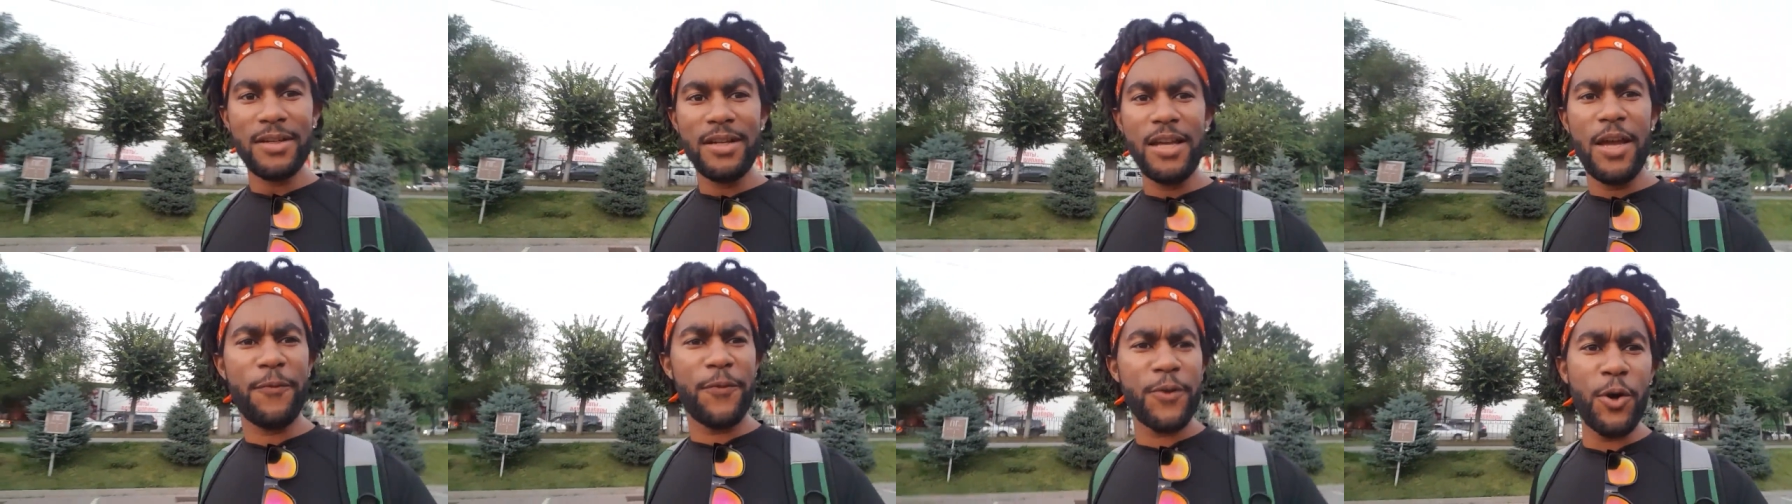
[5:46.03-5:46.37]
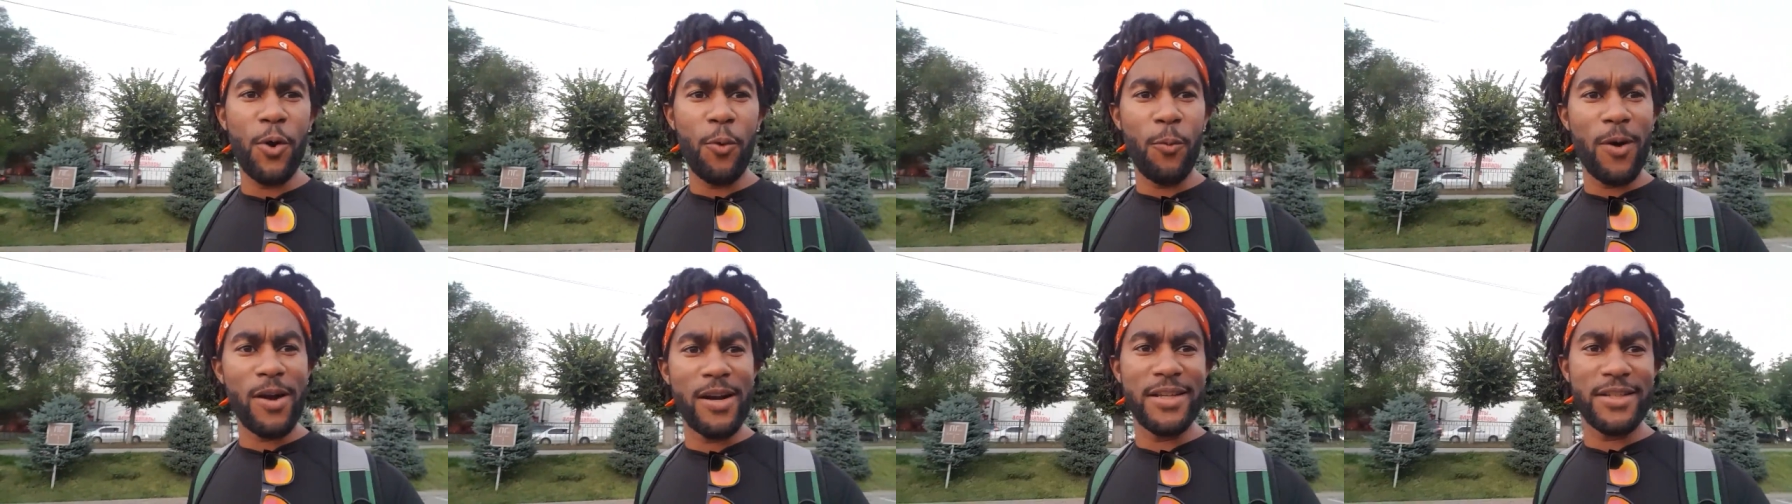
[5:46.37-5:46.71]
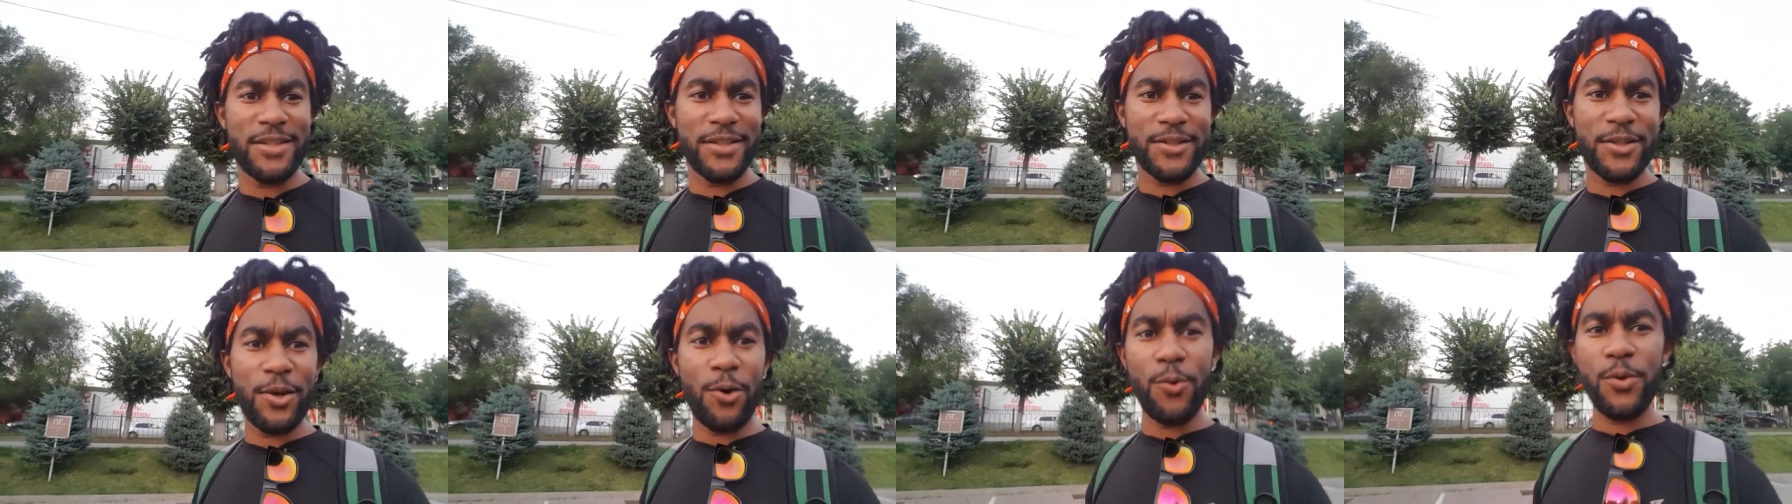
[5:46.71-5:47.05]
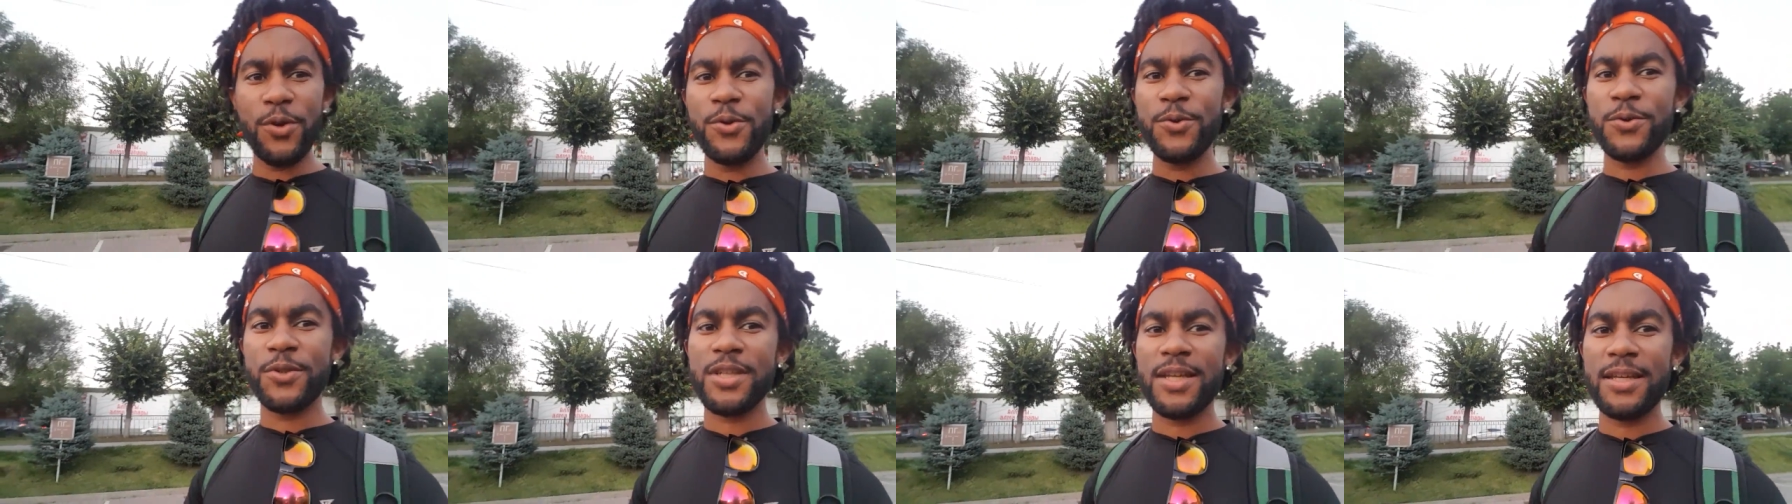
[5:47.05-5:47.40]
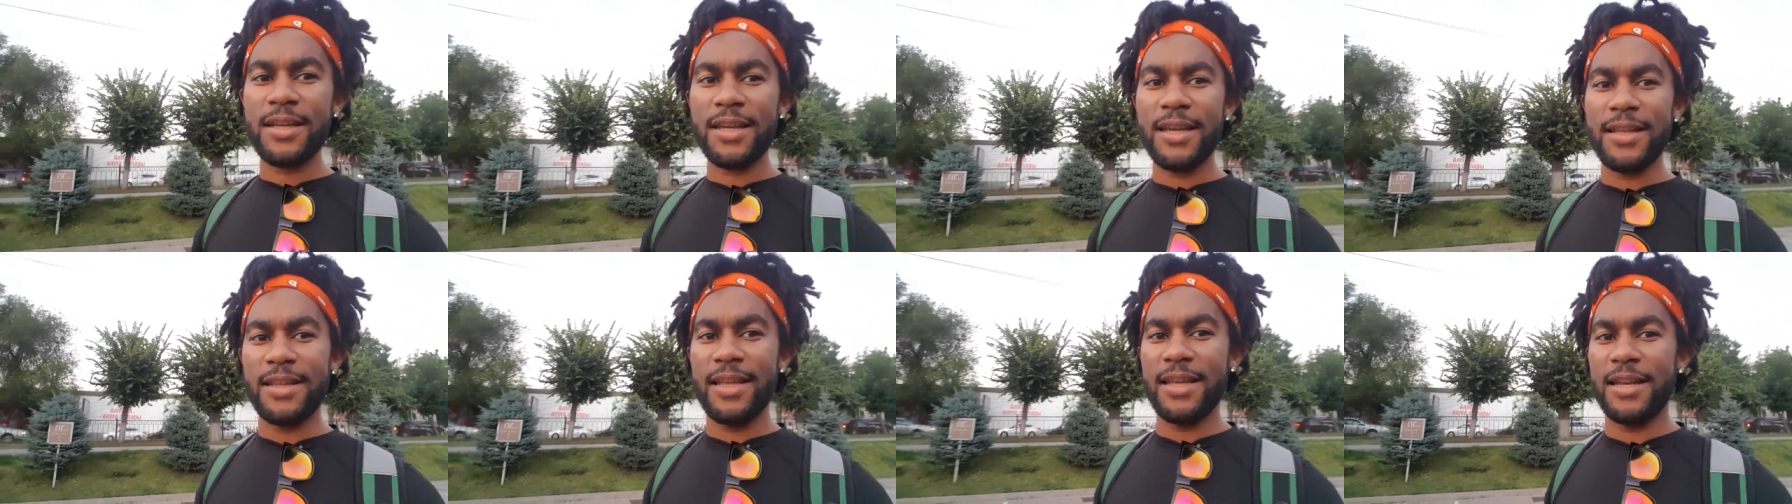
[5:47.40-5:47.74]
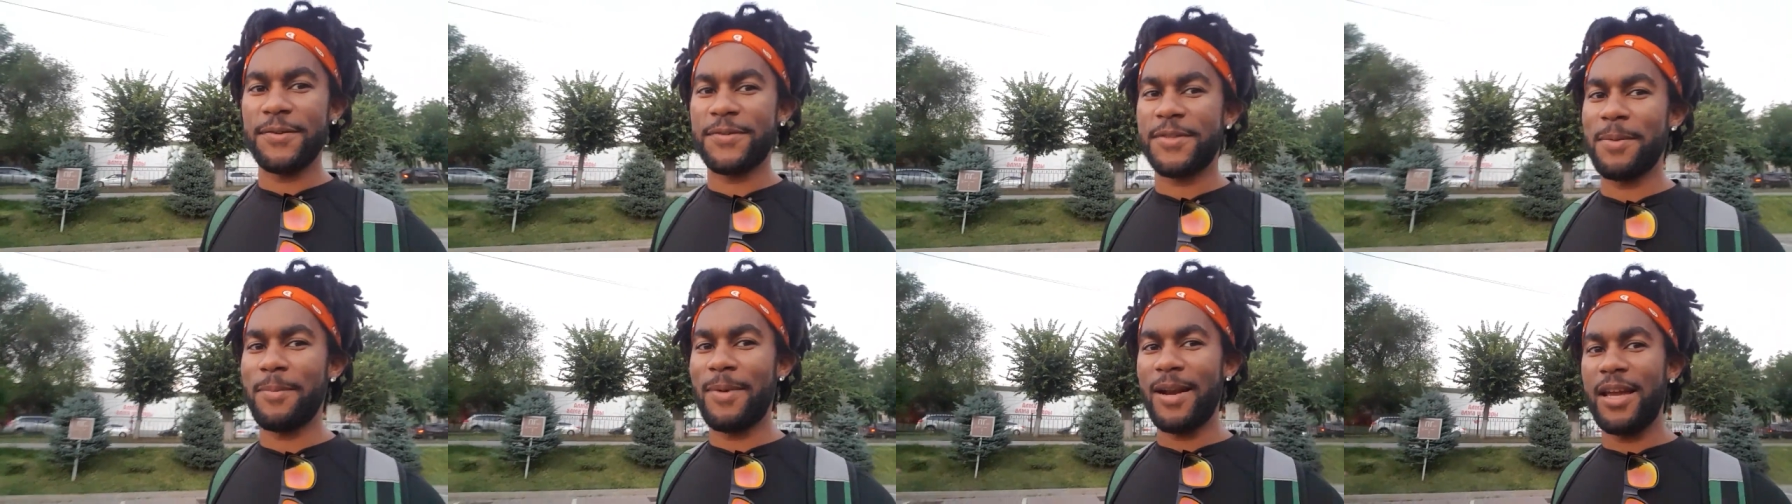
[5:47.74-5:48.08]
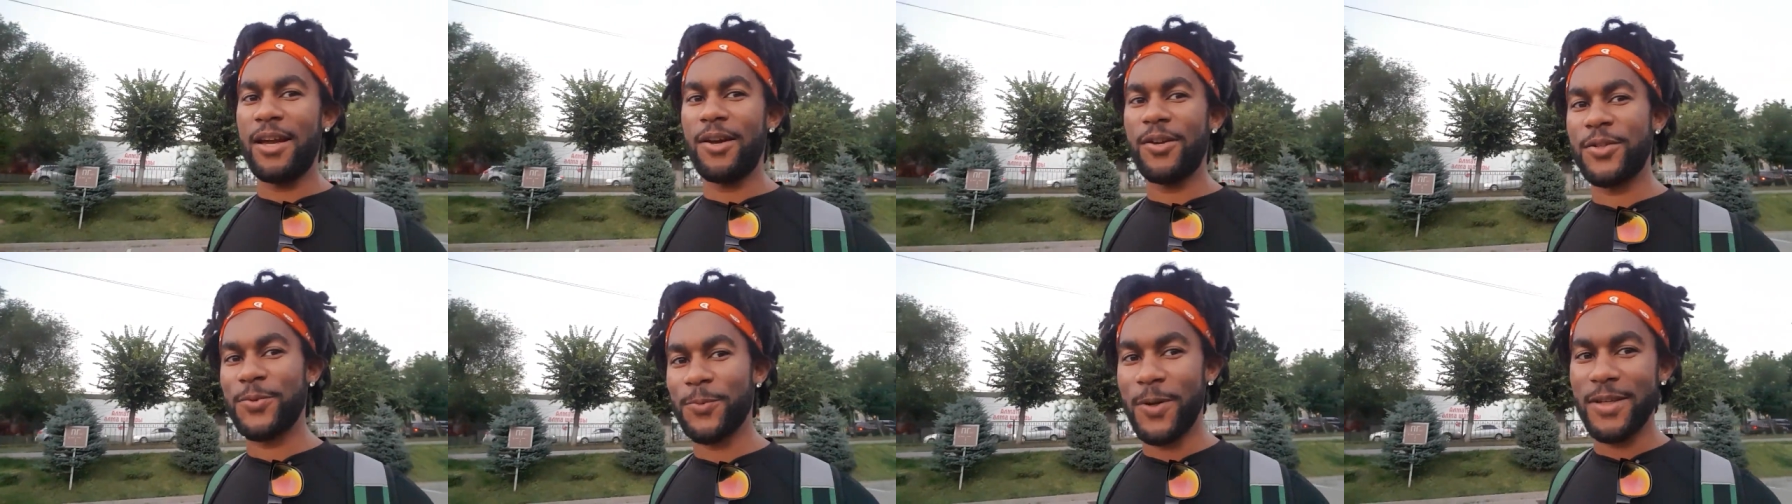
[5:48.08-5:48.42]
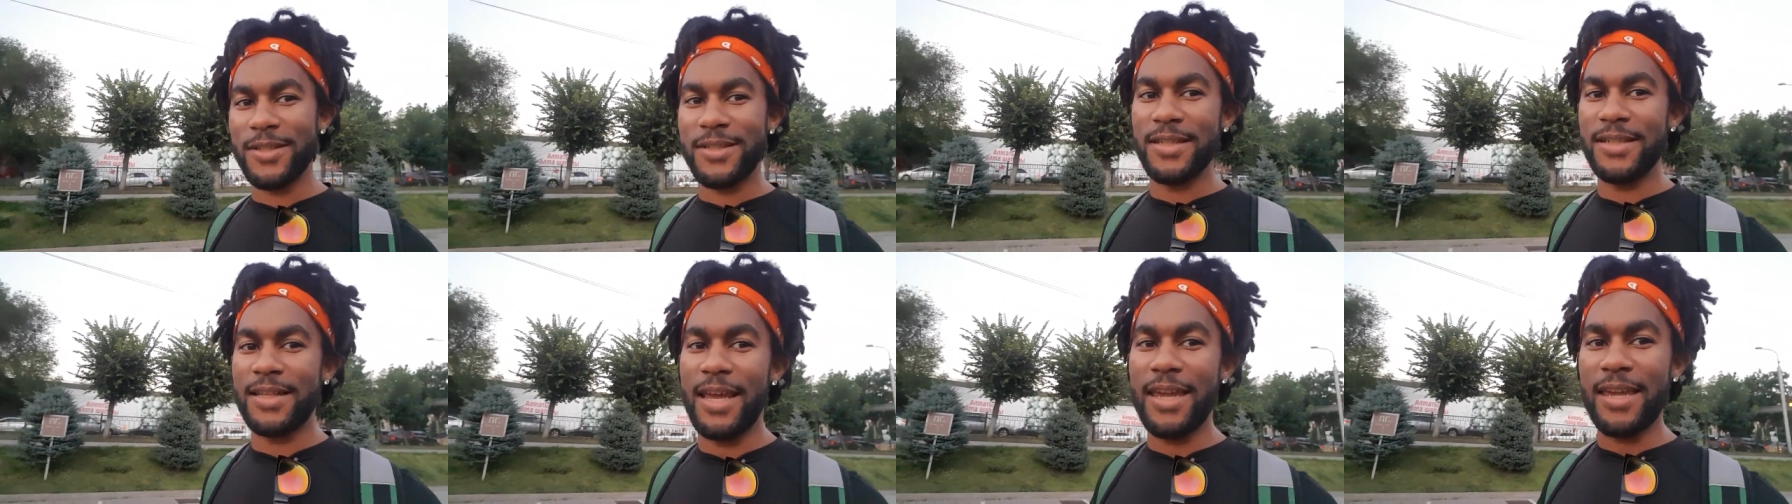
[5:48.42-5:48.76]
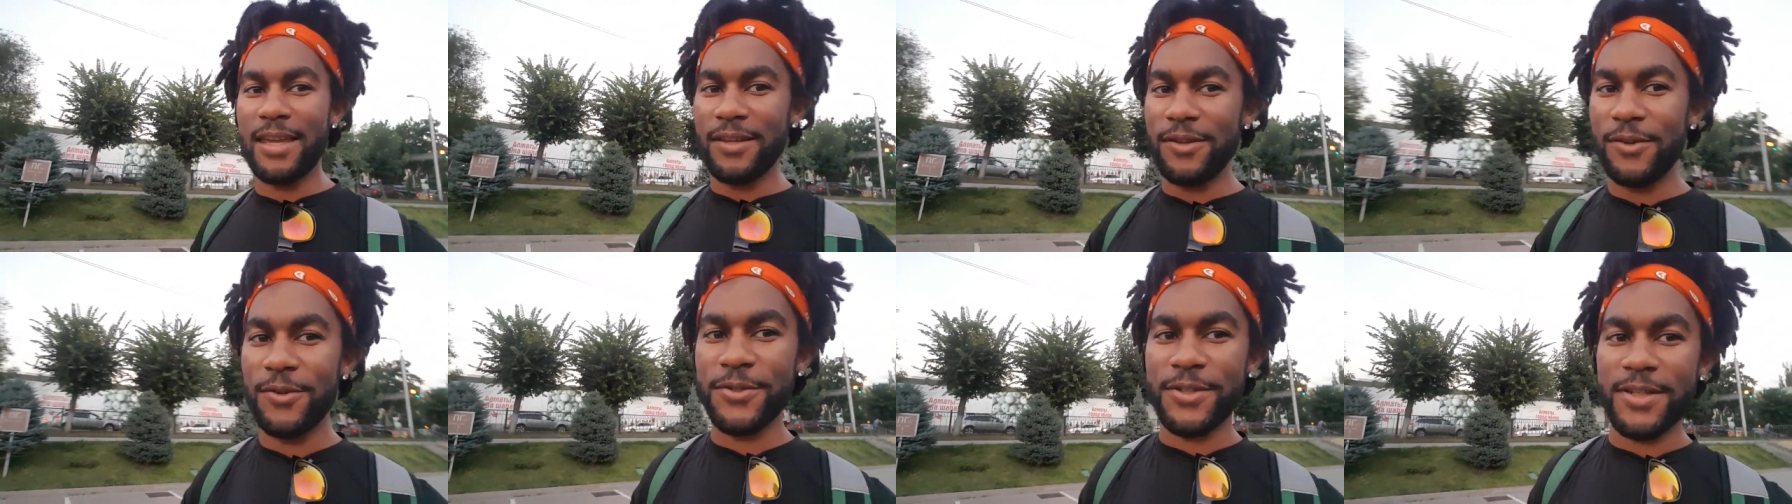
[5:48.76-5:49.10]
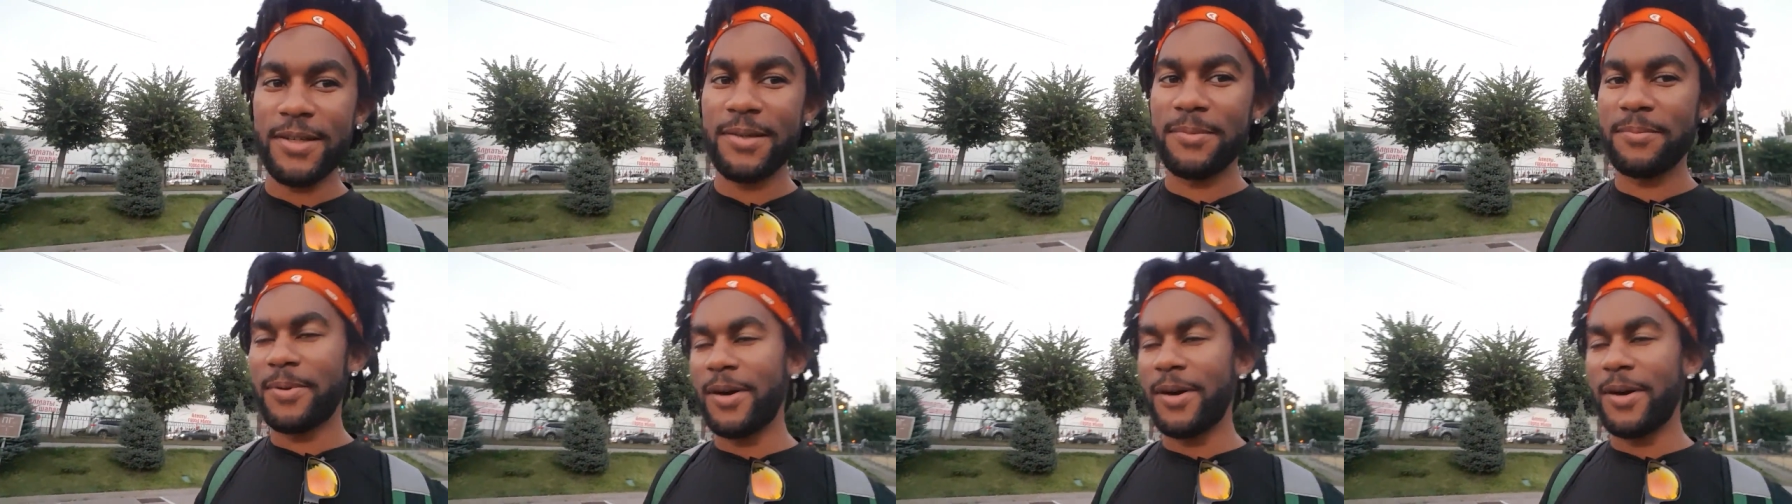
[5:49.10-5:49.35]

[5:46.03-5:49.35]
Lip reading: If you don't want it, just don't use it. And then if somebody else wants it, they can use it.